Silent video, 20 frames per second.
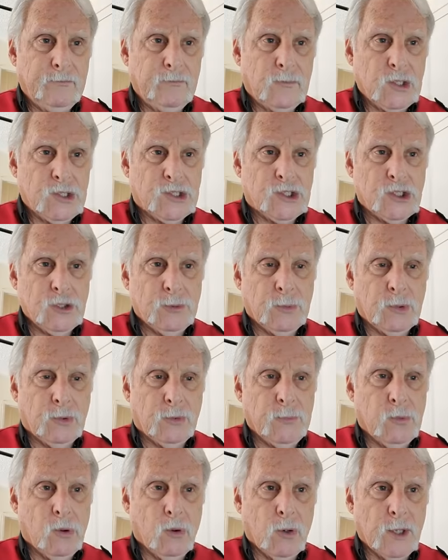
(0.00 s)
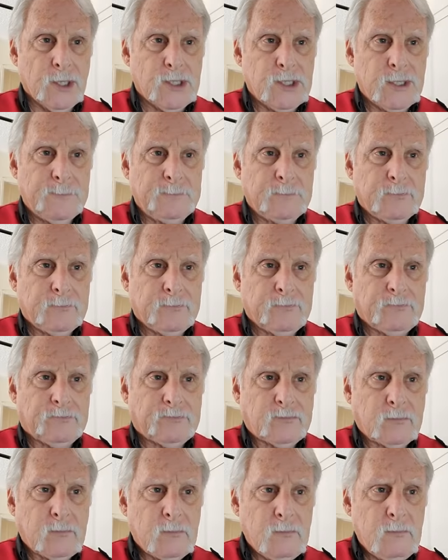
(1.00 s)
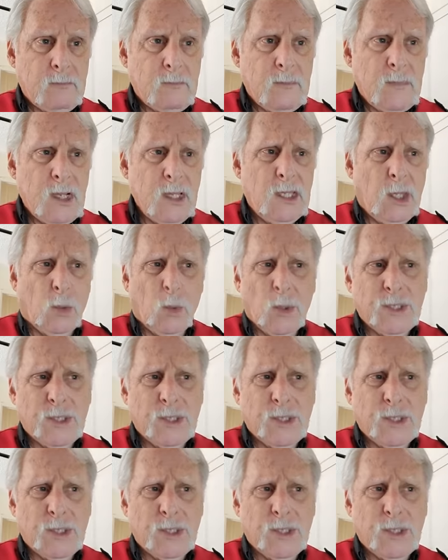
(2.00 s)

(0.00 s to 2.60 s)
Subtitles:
Consumer Reports. Now,